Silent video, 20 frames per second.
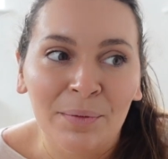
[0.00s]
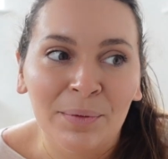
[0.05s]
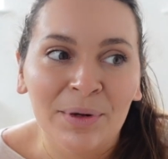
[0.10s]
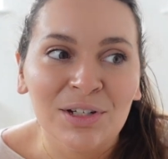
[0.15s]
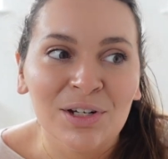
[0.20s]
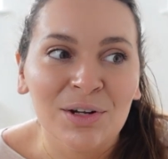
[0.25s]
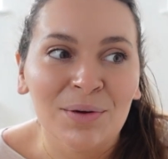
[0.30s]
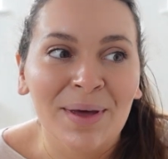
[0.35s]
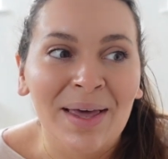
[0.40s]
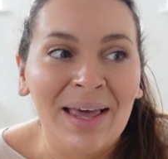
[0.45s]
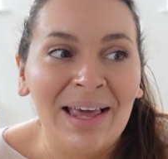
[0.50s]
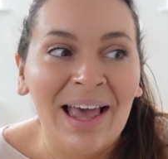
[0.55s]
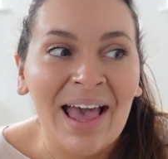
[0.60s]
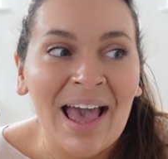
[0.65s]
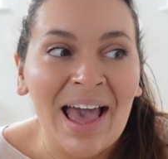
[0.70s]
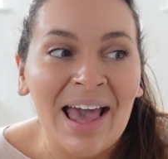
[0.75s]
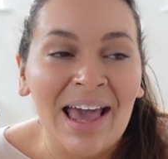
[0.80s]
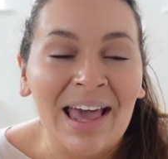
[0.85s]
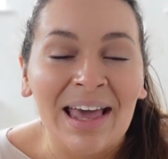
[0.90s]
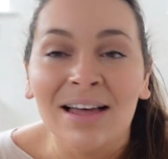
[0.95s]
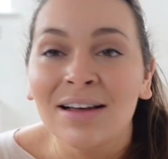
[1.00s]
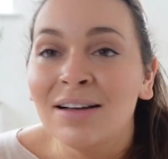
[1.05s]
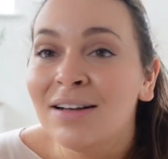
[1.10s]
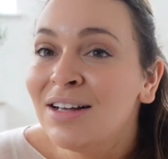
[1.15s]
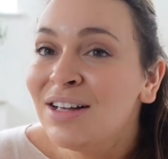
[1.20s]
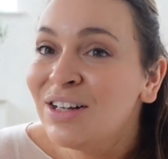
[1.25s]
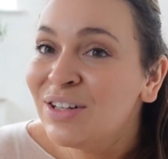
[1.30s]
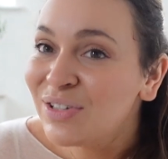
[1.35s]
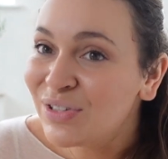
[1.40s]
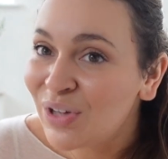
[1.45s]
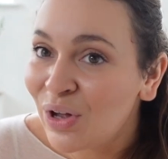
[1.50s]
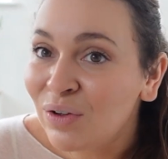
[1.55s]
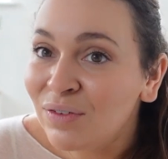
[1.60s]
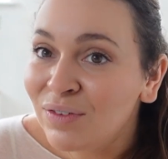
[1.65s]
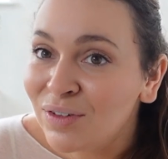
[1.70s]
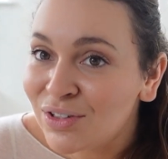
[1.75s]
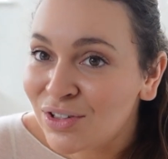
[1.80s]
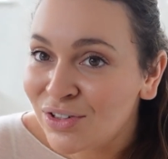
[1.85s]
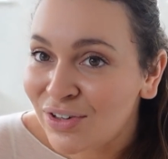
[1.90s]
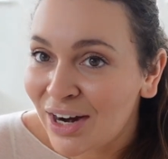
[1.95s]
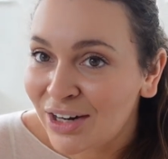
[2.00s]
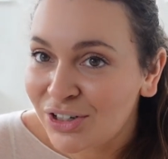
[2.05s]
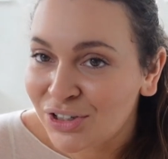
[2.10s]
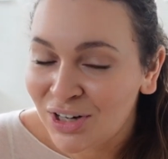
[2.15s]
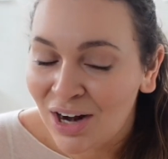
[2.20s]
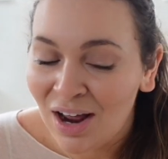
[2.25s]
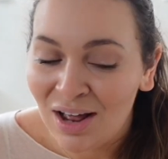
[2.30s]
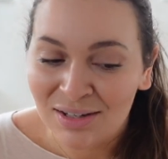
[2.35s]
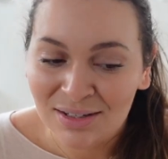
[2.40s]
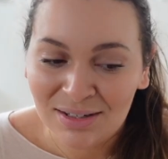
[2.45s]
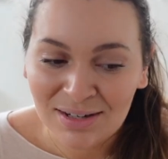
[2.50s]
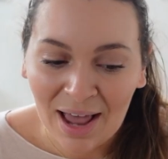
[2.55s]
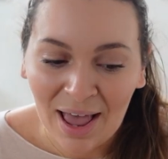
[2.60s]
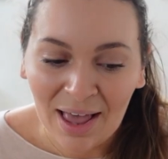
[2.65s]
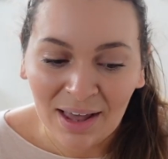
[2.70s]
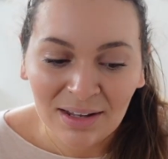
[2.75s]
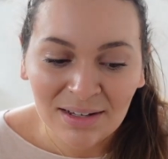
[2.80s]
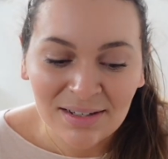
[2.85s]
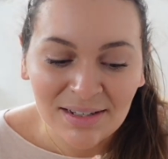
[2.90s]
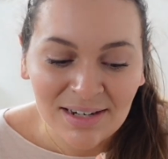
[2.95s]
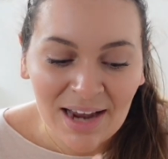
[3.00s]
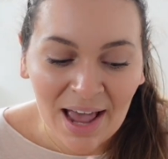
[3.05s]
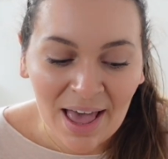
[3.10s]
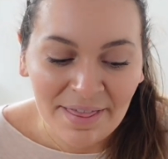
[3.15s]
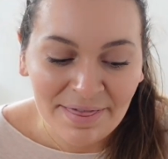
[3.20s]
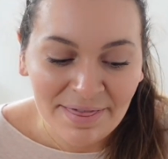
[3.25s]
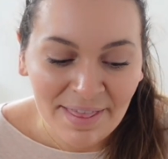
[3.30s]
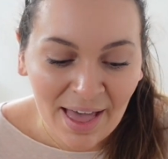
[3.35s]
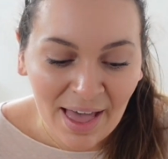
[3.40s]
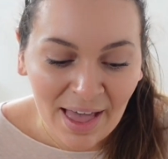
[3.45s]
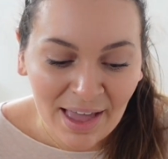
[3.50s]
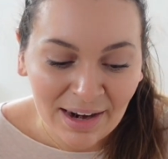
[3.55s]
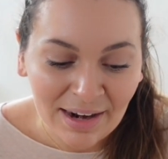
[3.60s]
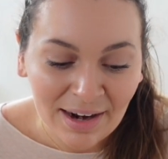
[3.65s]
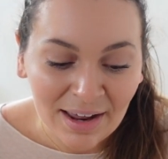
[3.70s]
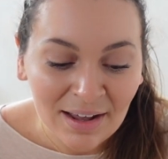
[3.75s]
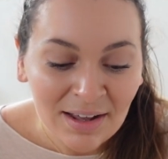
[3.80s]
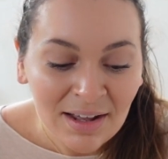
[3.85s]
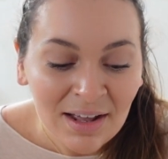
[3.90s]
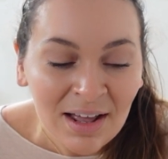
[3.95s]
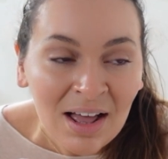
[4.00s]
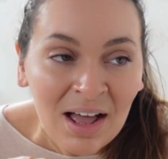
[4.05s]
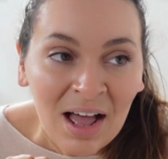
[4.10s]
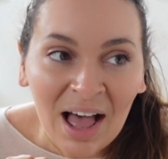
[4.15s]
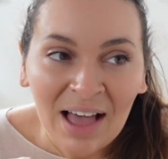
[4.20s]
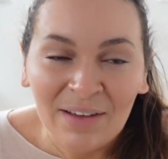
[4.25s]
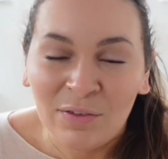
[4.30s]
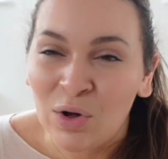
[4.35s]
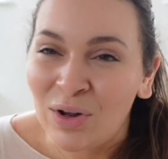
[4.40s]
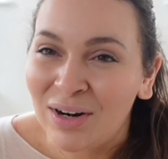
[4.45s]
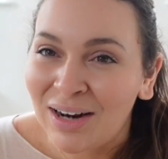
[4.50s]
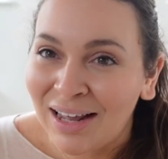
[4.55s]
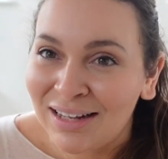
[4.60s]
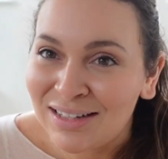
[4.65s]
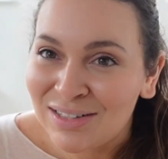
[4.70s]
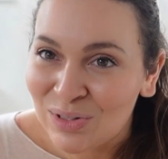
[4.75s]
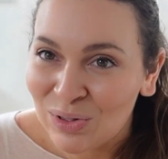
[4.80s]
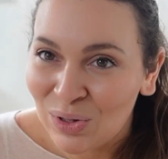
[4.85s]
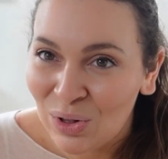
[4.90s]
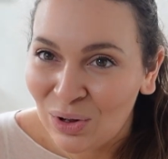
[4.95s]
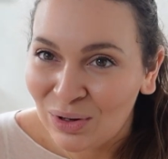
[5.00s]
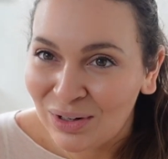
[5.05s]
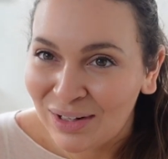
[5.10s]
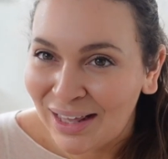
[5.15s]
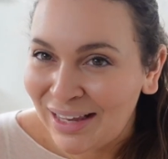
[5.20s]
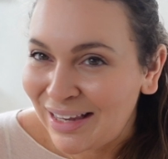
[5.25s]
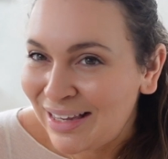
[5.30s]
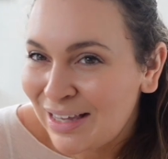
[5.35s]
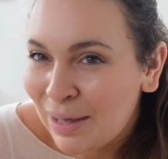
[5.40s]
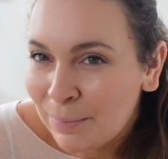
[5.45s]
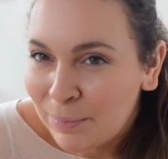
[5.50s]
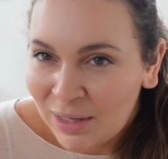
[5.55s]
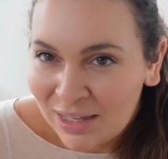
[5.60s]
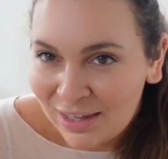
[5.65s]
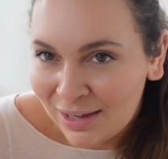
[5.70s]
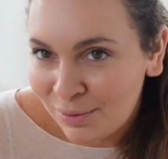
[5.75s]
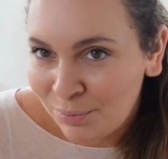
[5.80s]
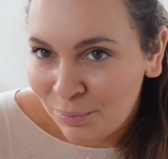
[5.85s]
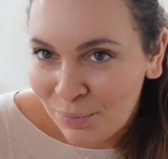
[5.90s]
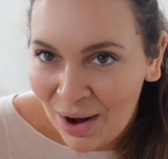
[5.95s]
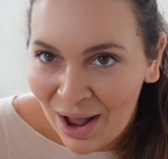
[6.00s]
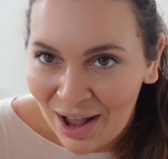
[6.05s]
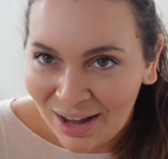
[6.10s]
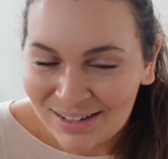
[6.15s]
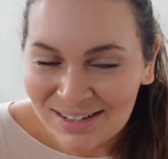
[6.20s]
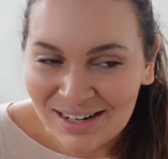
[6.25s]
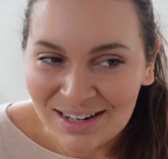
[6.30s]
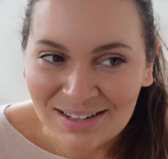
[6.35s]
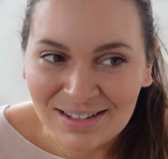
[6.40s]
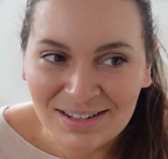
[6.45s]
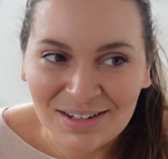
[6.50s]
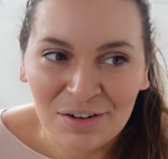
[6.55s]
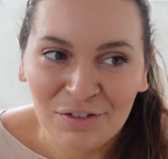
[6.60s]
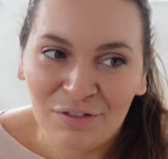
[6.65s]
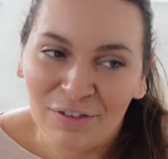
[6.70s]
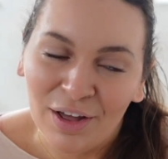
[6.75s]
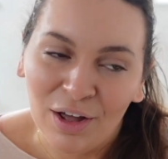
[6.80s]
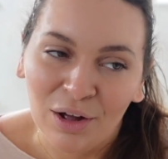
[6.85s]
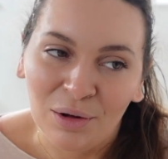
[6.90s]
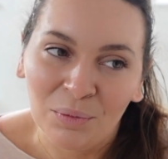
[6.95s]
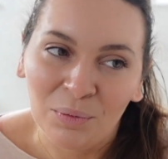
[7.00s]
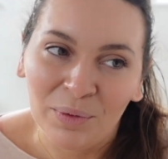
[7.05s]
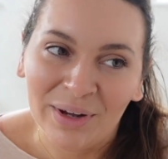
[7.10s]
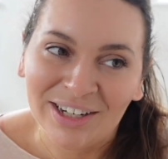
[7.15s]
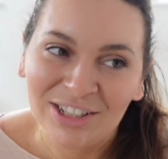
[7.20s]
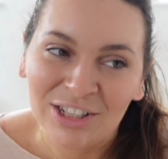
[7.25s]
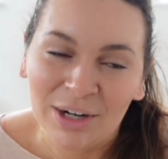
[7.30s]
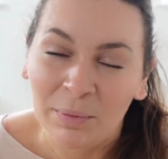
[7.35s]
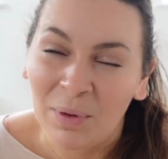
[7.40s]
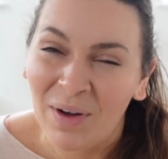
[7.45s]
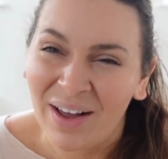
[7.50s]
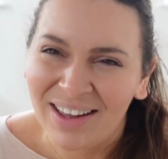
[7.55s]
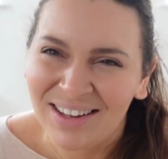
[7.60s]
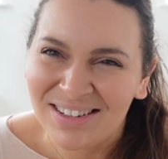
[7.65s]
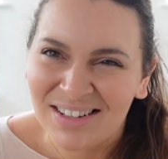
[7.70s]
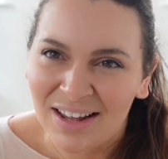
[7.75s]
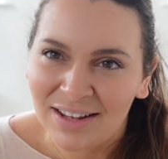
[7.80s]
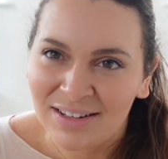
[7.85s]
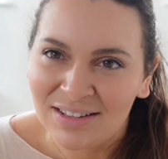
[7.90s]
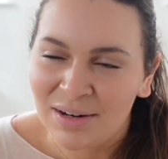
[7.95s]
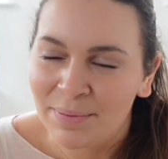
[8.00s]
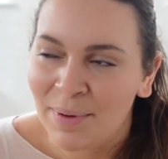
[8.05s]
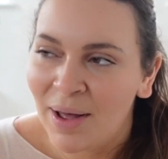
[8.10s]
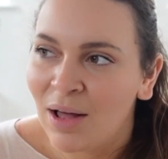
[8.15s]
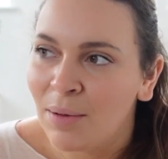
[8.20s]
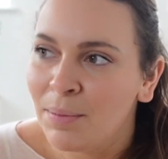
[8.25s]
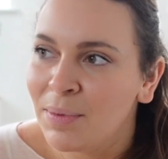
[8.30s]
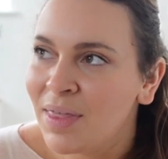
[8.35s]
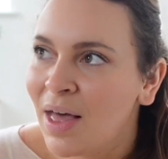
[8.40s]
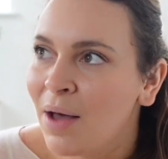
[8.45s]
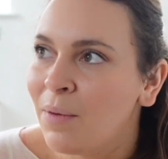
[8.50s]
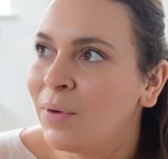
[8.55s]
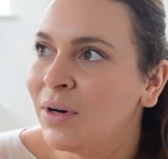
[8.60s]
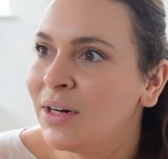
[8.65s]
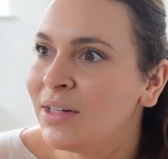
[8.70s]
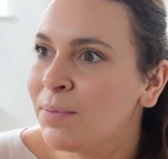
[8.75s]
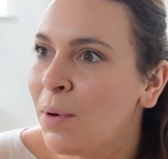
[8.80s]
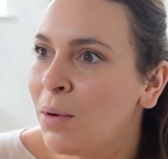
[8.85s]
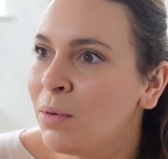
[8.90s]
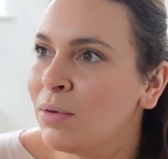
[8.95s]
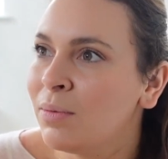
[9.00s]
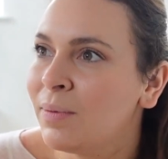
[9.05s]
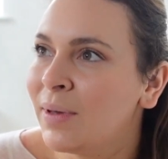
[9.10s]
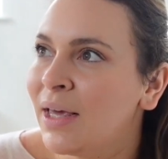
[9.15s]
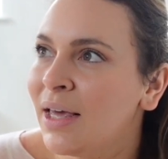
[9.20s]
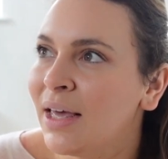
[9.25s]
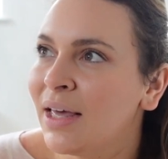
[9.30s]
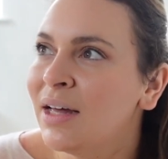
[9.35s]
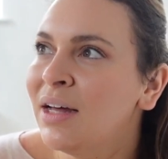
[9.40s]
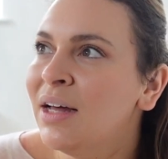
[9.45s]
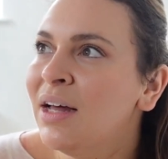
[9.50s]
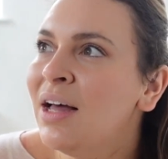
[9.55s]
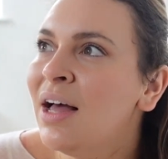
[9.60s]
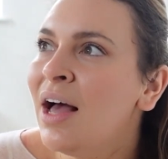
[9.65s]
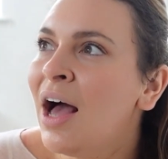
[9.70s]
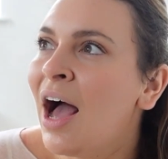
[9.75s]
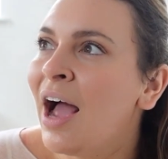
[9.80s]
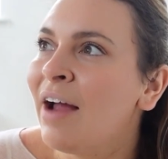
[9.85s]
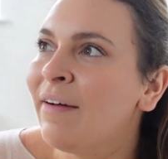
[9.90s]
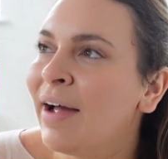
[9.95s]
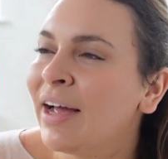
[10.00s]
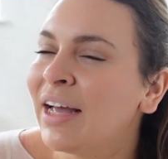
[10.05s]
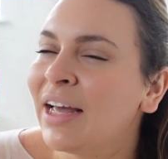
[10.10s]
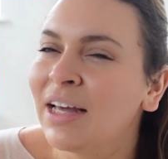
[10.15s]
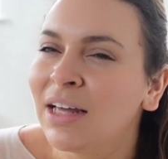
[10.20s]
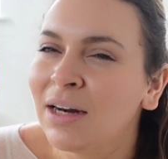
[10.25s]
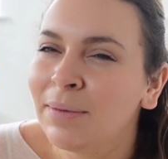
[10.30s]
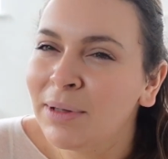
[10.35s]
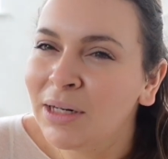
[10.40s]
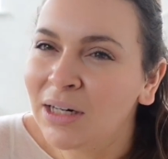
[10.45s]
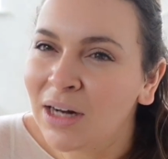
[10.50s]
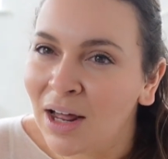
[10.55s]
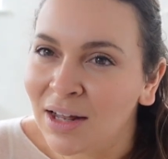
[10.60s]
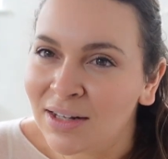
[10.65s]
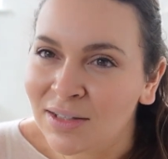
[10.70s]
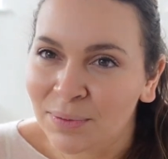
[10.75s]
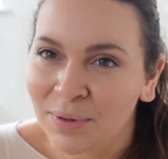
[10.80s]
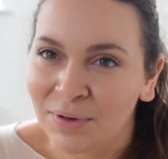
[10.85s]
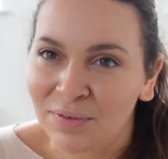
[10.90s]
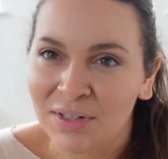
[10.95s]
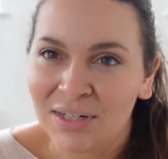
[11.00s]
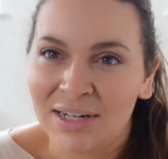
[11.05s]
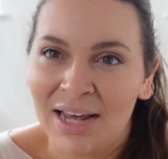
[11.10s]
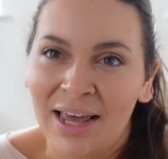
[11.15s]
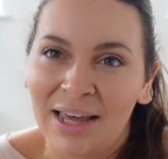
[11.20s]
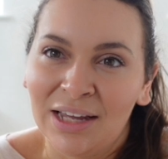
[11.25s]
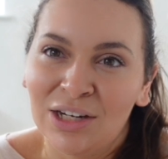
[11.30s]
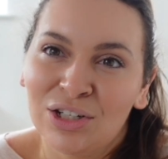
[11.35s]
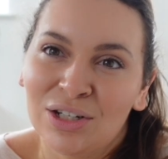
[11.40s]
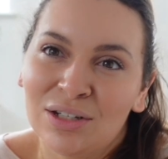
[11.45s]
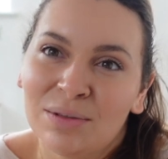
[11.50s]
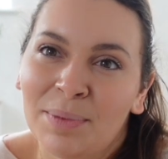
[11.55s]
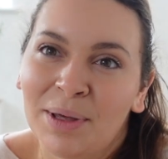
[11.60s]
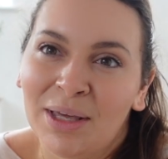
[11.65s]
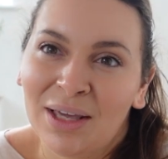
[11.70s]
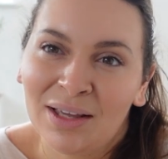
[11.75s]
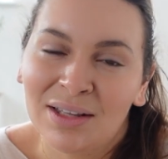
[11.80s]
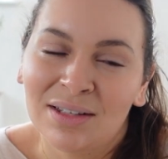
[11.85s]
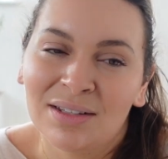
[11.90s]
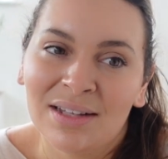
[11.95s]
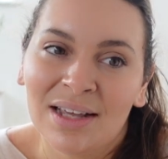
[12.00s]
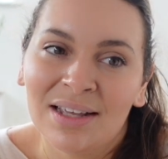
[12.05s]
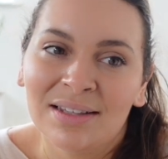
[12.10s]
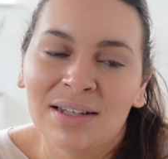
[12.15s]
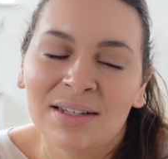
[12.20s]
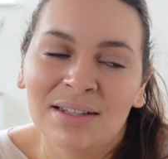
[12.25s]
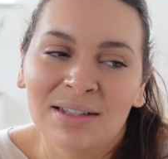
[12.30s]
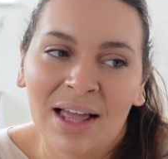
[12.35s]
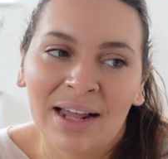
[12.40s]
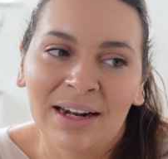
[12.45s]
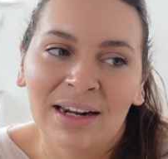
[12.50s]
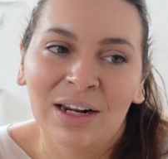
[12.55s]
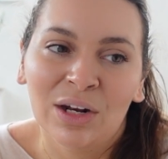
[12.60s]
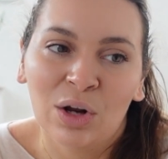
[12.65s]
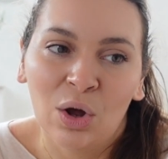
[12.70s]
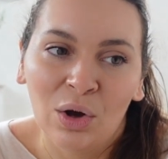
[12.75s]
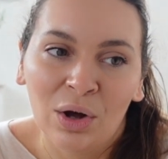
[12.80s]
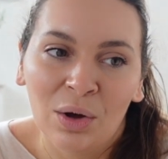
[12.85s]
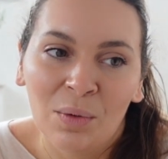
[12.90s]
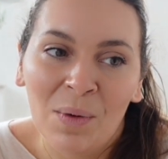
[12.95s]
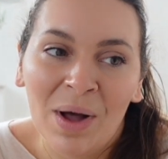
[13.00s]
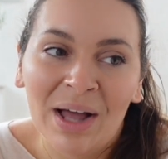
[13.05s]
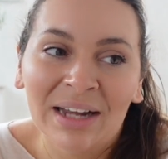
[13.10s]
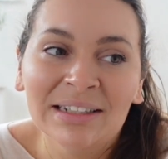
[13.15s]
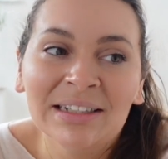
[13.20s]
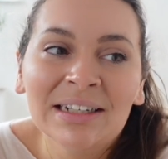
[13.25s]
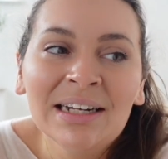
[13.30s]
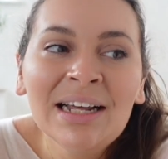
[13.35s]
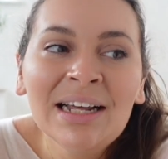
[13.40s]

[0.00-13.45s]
We're doing a soulful stretch class next, and then I've got a nice long yummy yin practice to film, which I'm quite excited about. But that one is probably, I reckon, going to be the last one of the day just because it's a slightly longer one.